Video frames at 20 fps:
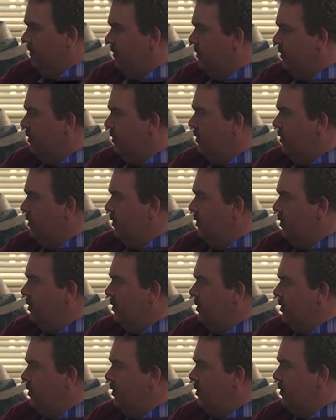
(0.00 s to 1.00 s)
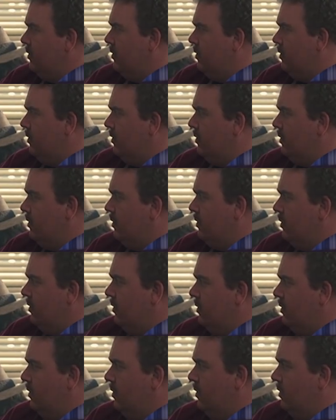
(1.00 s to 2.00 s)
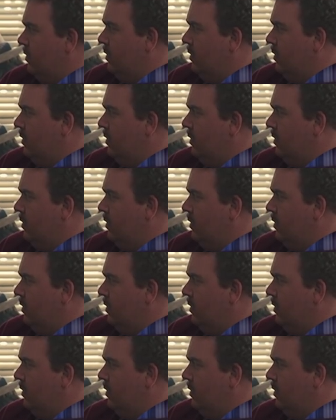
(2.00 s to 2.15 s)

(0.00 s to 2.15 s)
(not speaking)